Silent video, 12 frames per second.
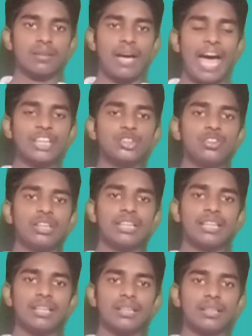
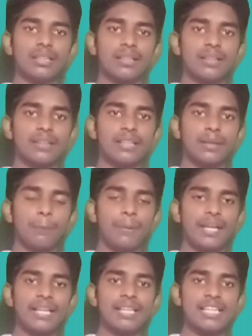actually, the
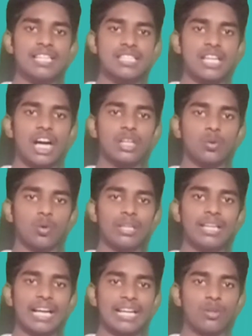brain is not
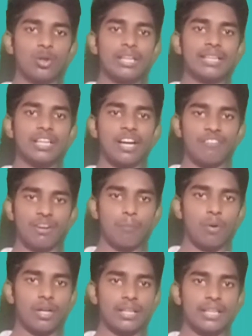only controlling our
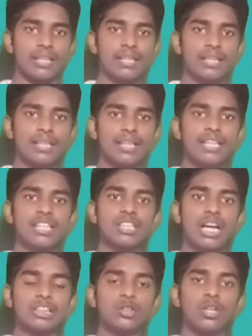body, it is
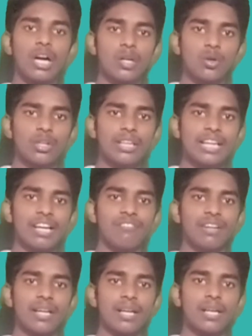also controlling
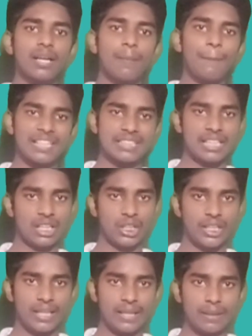our
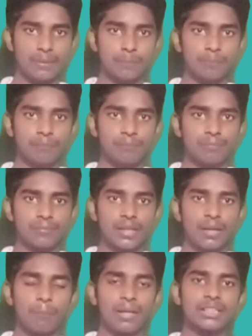personality.
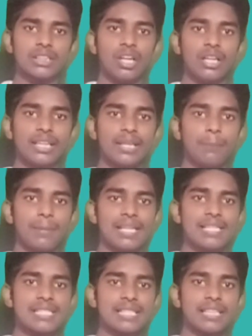Personality
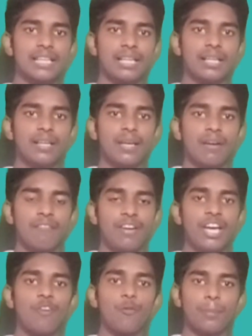means the
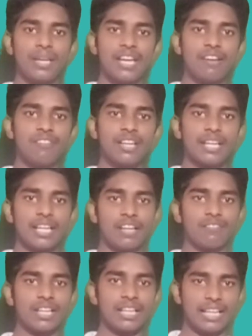way of behavior in
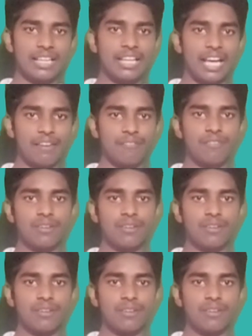our daily life.